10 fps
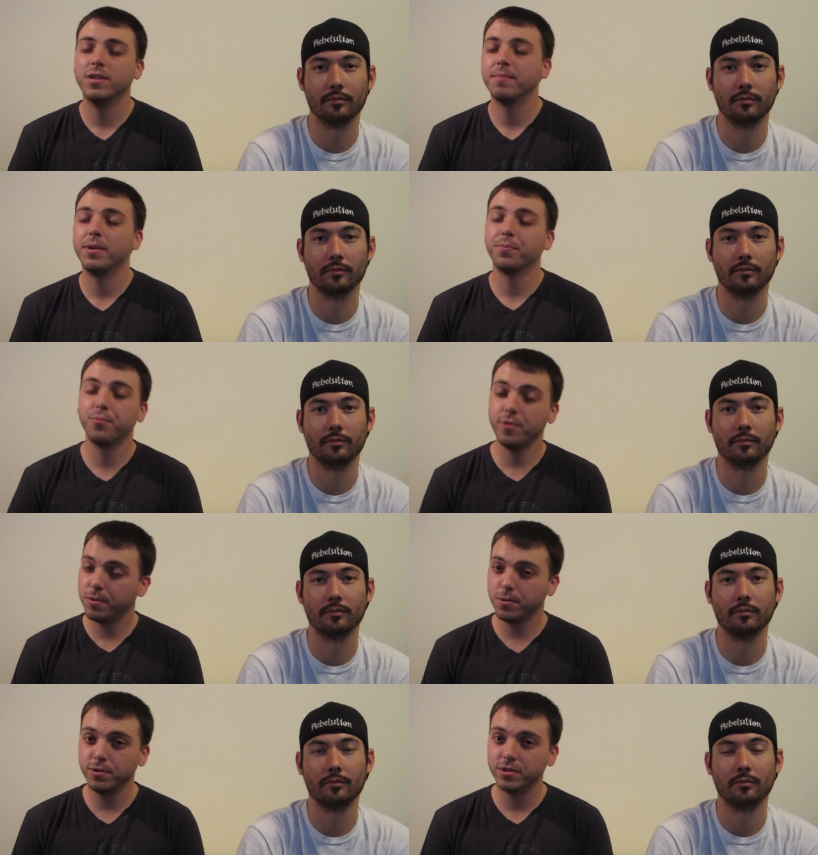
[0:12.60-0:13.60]
Speaker 1: talking about the
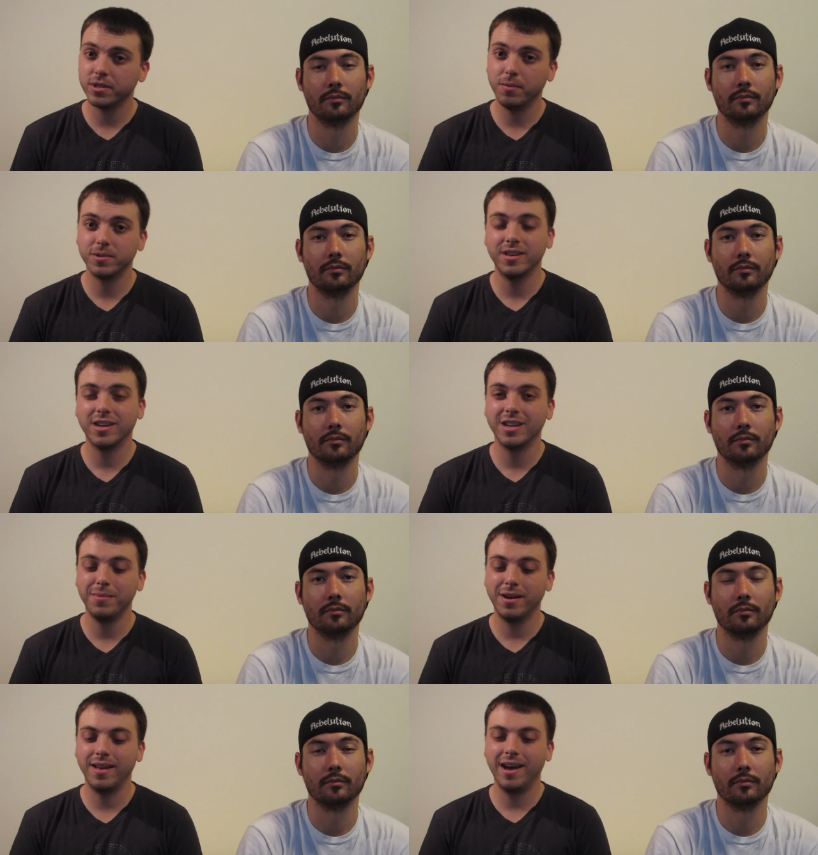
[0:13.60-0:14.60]
prequels, and we're talking
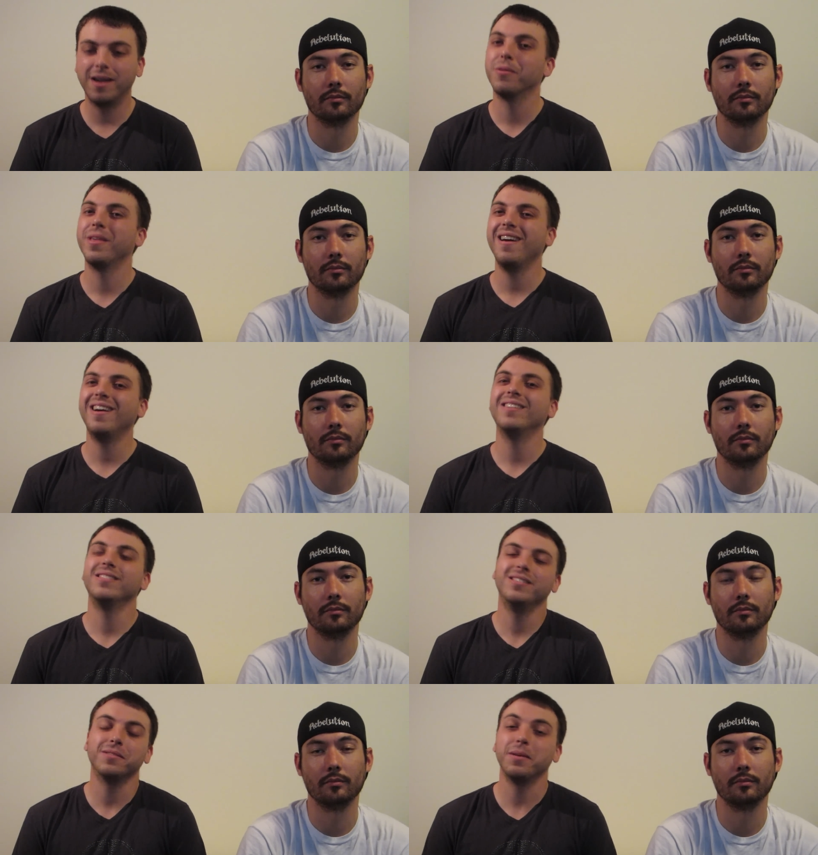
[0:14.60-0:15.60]
about how they,
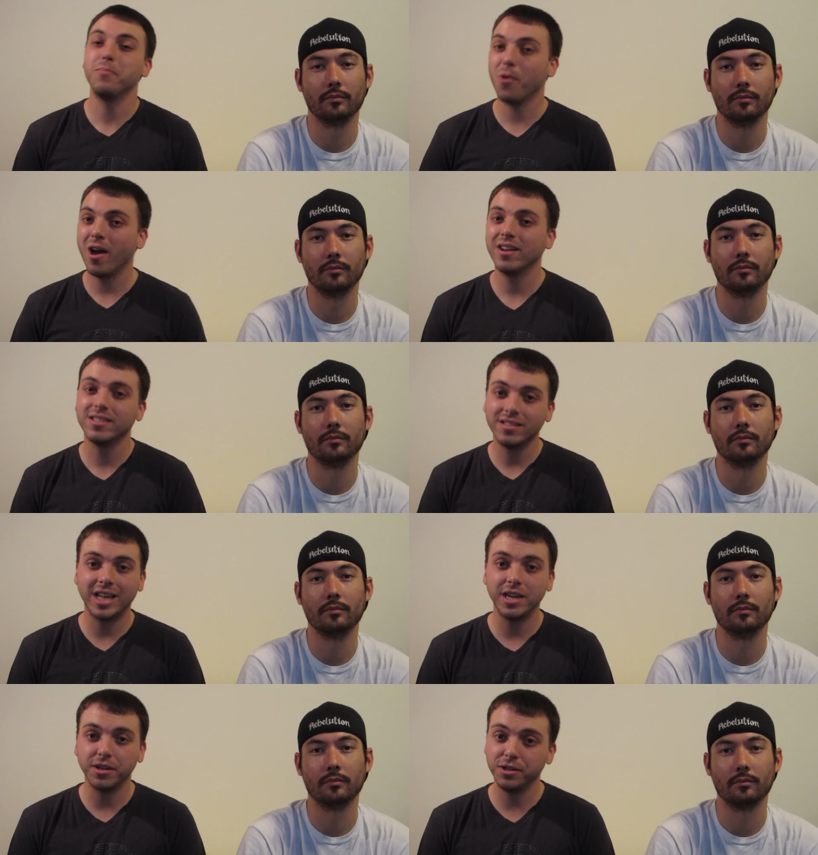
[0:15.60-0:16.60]
you know, they brought us a
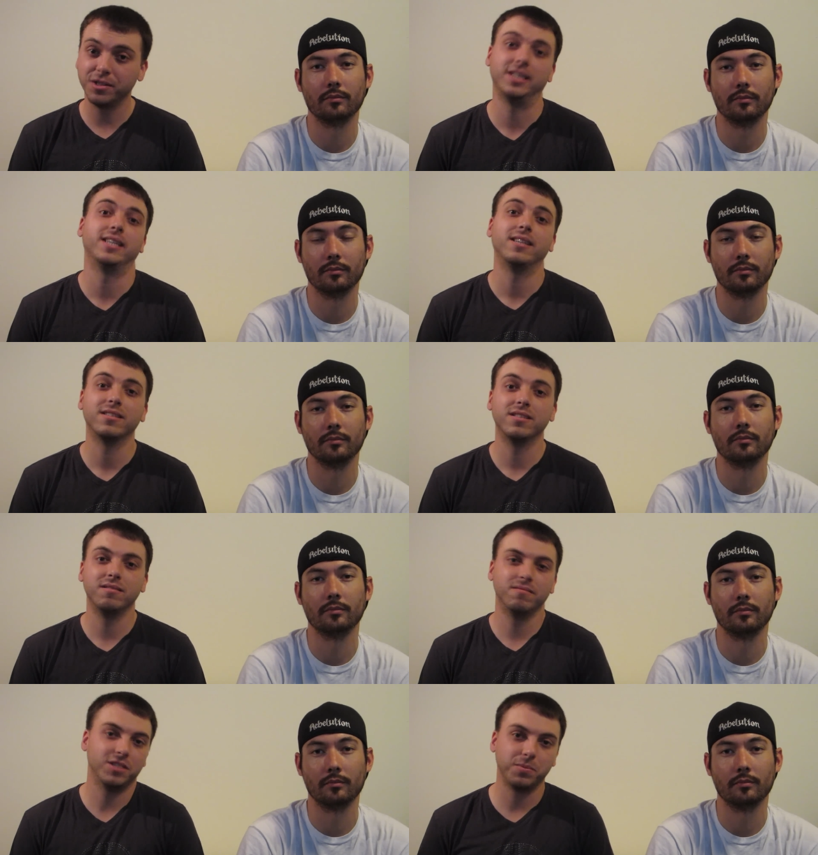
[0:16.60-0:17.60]
lot of good things
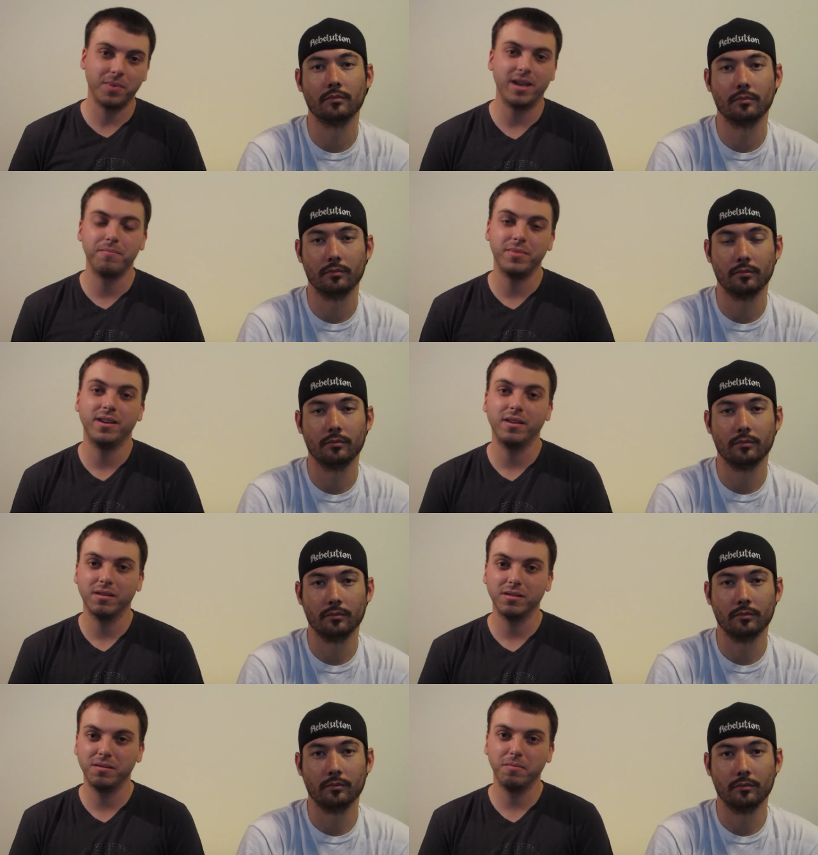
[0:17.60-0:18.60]
despite
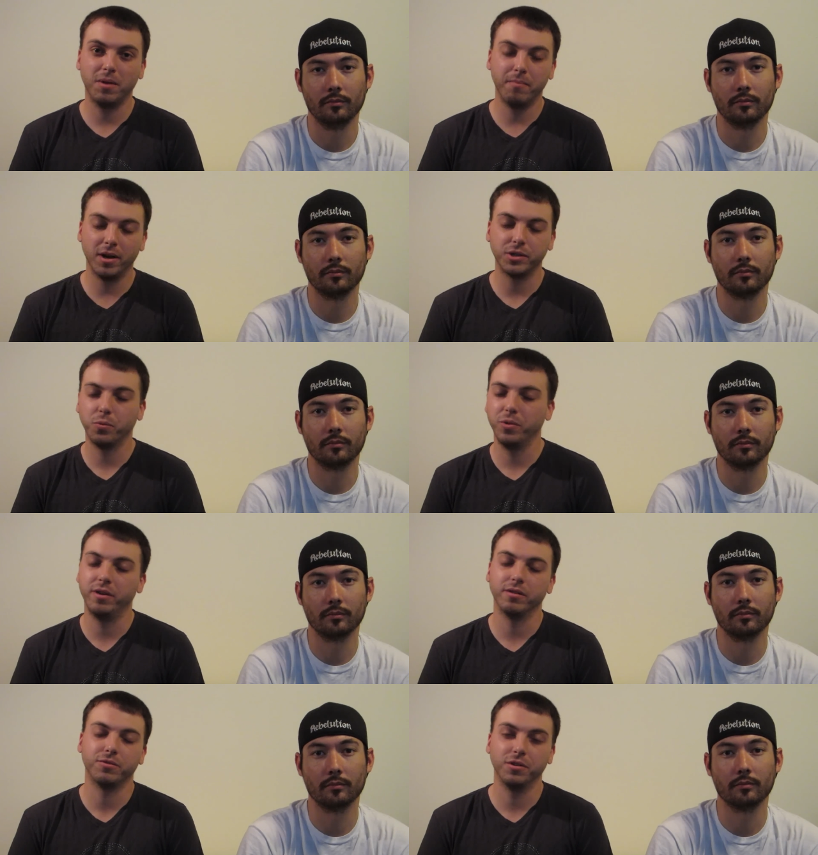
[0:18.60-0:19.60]
being a much
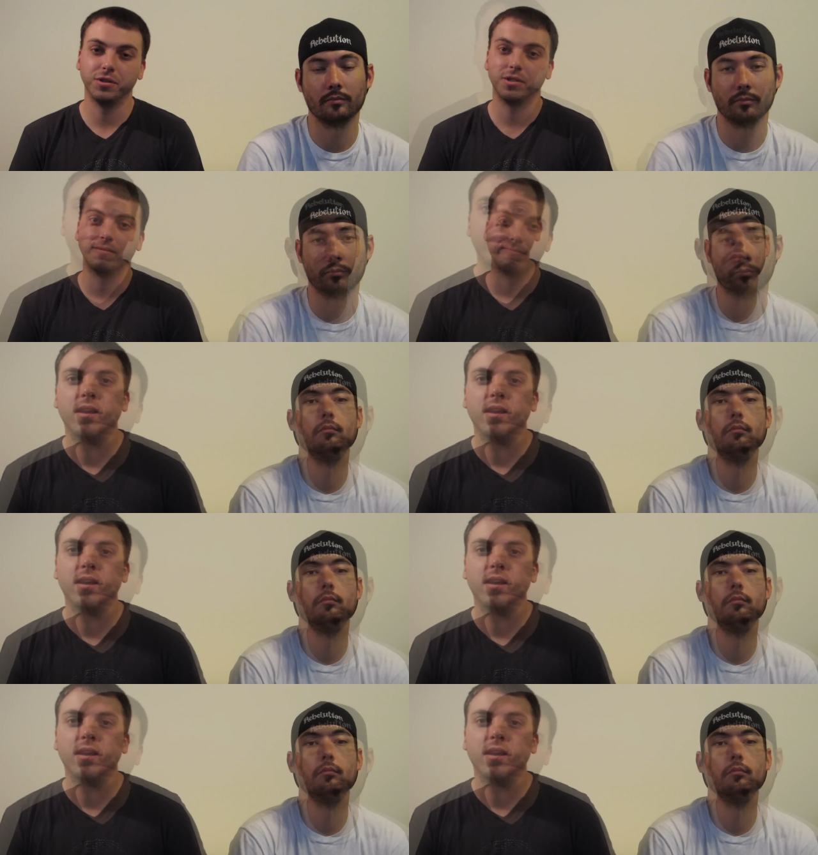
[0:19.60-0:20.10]
weaker trilogy.